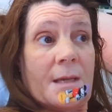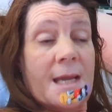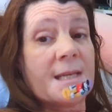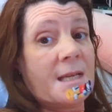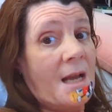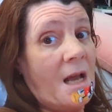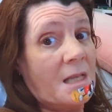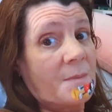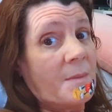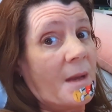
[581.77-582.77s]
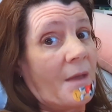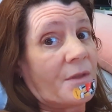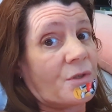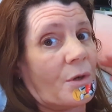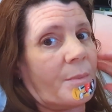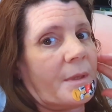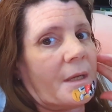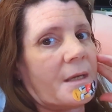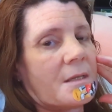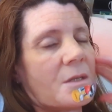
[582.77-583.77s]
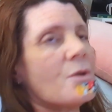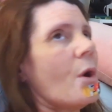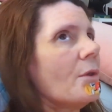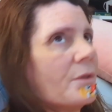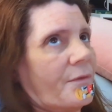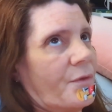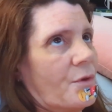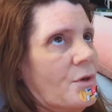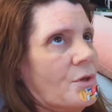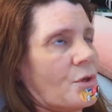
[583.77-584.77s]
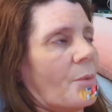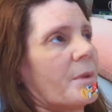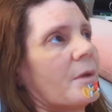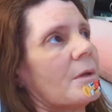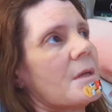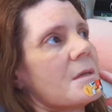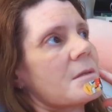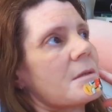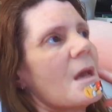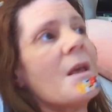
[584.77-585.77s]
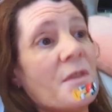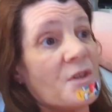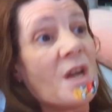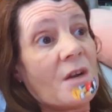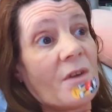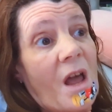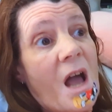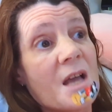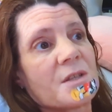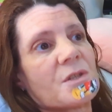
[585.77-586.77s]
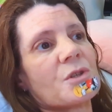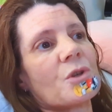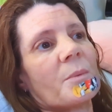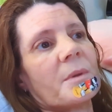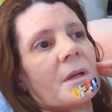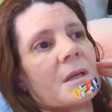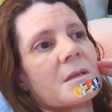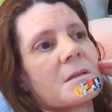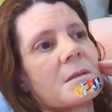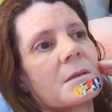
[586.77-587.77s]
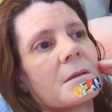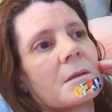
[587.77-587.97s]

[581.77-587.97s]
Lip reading: He did ask me about the shopping list, not the food shopping list. The generalized shopping list.